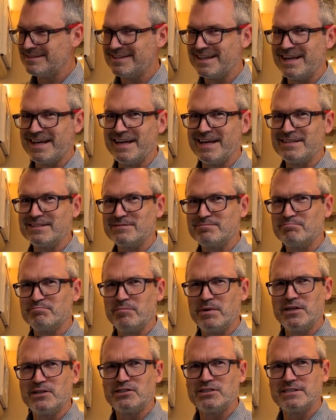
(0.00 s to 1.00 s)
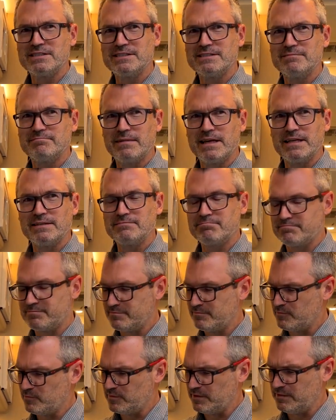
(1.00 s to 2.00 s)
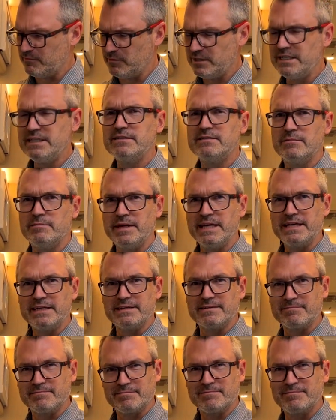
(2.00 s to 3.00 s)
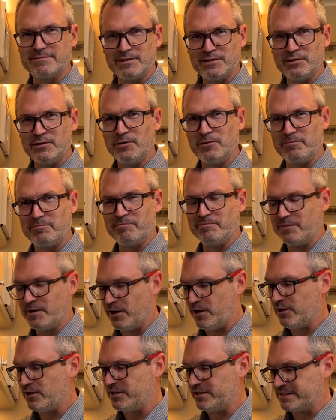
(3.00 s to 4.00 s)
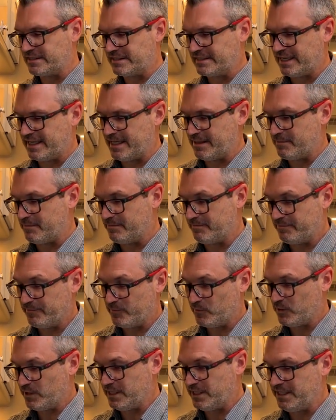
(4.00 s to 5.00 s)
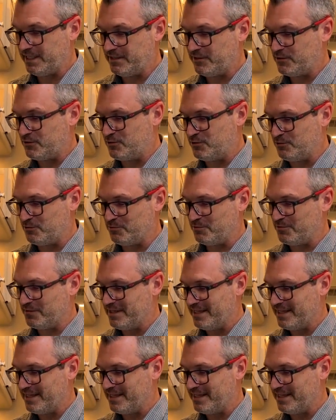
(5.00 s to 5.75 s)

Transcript: as much as we need to make it, all the same. We need to.